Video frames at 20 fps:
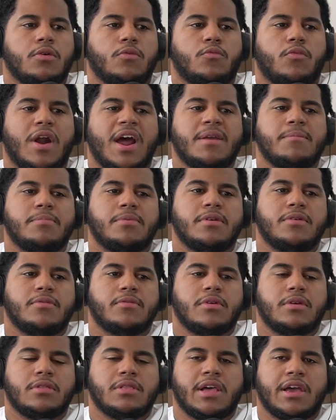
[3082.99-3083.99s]
Right
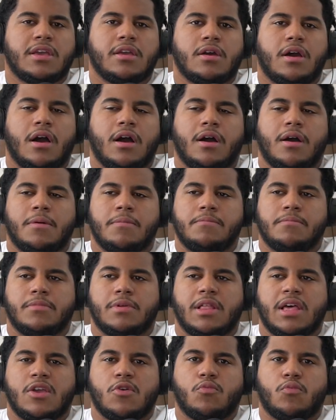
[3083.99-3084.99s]

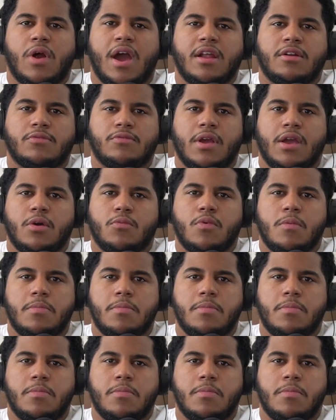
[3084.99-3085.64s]
around